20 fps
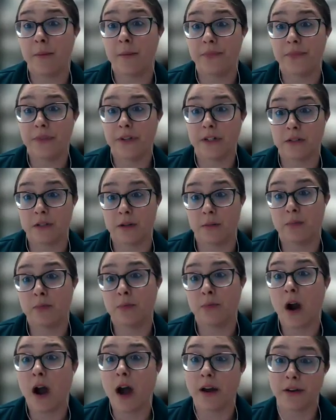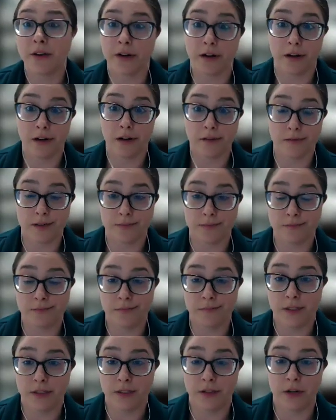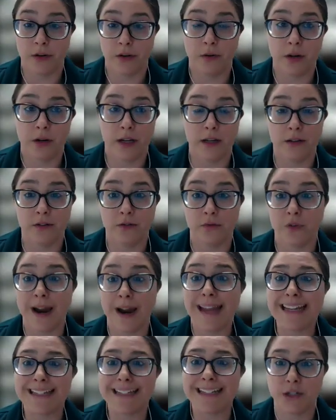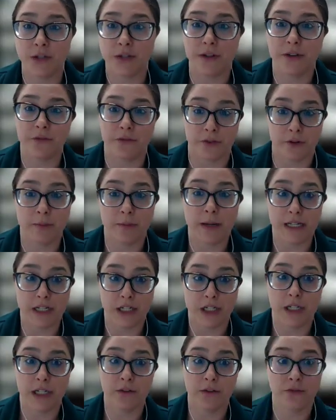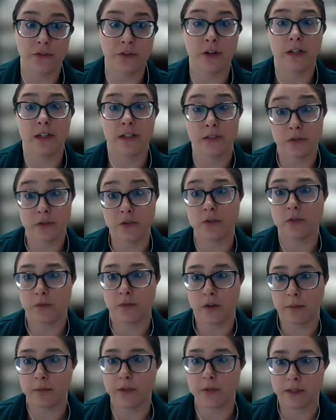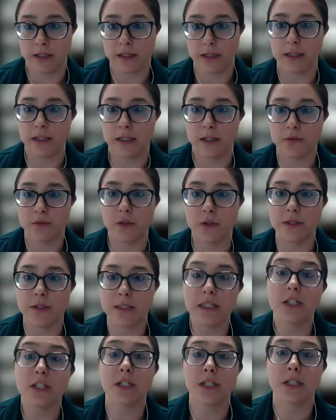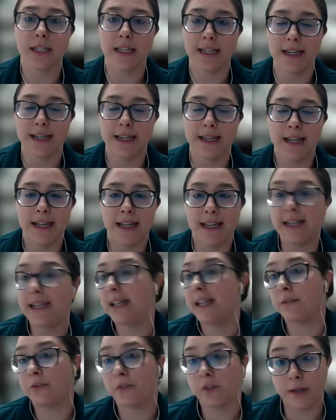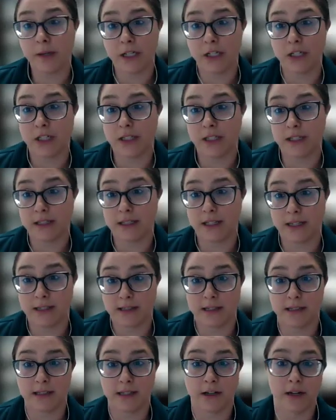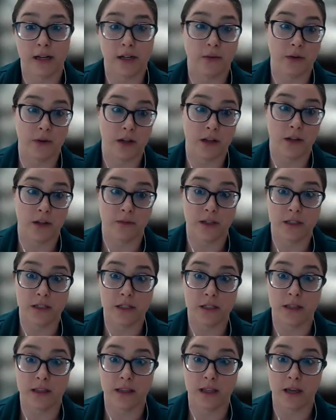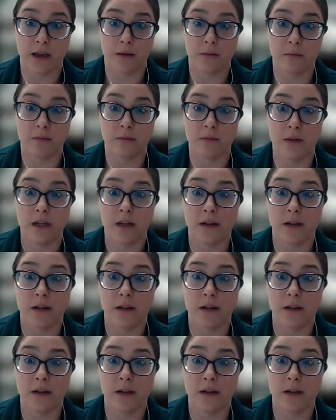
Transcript: there's a broader kind of right to information for an exclusive representative to essentially any information that's necessary and relevant to them,